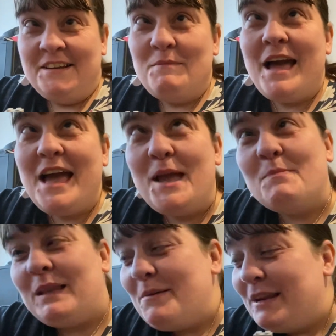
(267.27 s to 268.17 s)
Hey,
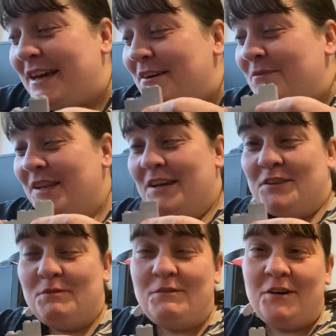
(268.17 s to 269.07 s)
playing with Lego.
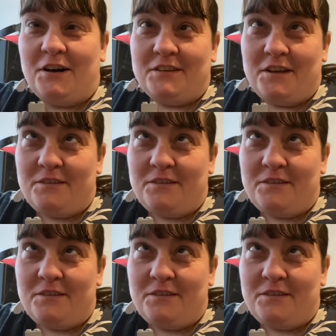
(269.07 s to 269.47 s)
So we've got